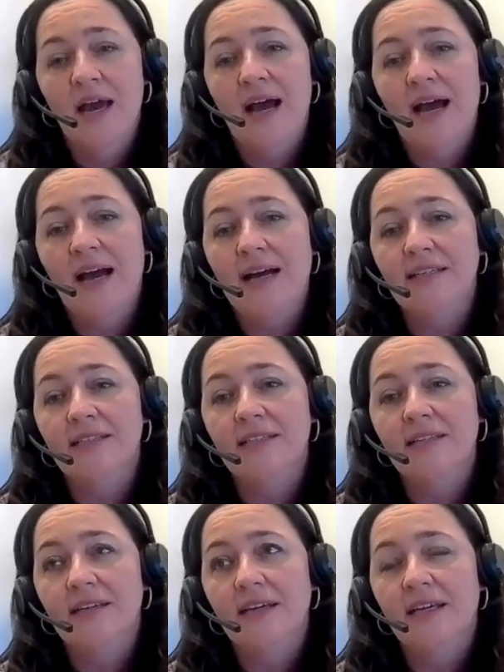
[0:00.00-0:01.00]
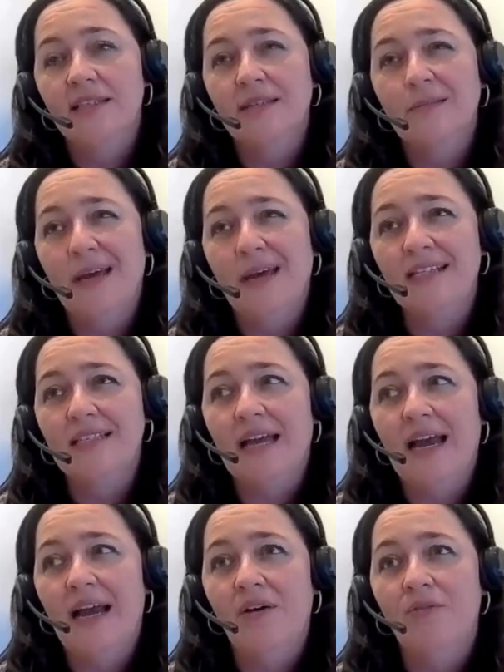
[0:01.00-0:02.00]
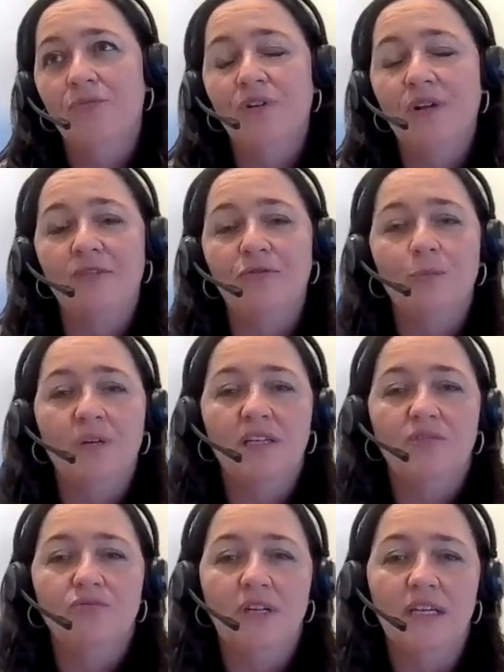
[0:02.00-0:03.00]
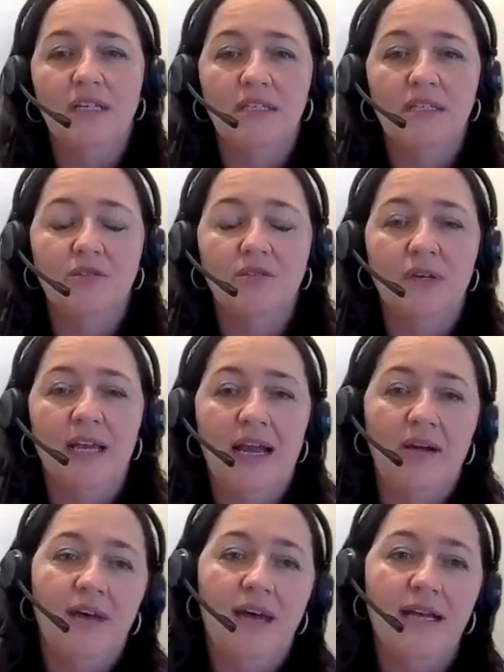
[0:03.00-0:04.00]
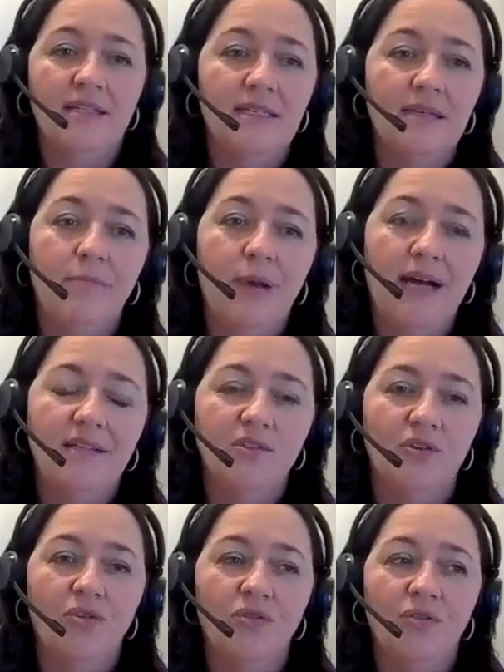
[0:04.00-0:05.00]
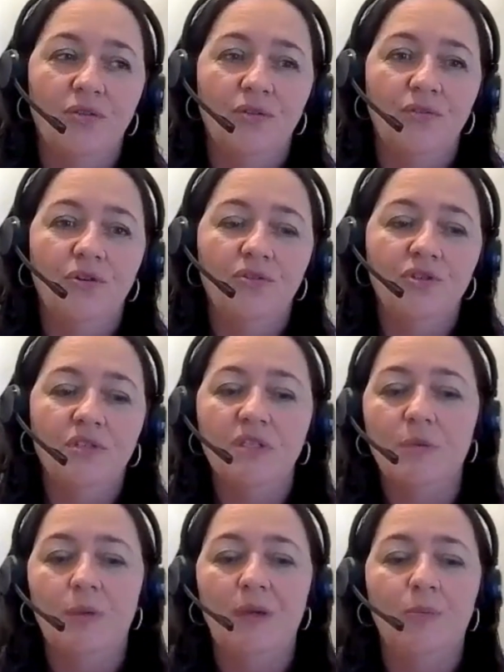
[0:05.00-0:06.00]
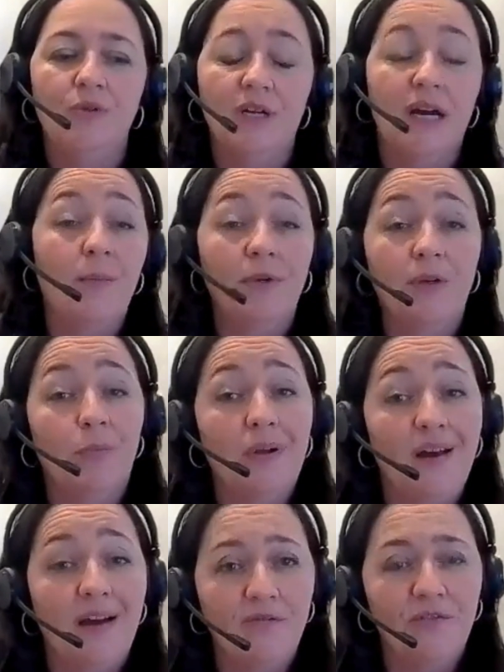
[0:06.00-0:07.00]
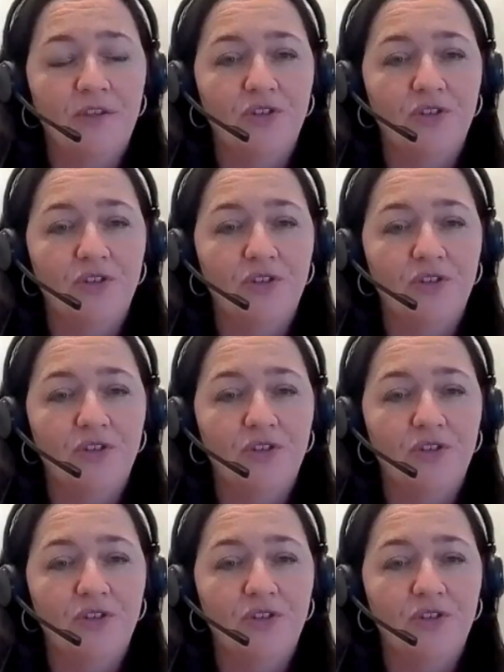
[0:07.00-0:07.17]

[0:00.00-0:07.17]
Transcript: And it's amazing how not everybody is really considering how that has an impact on not just the people that come and apply for the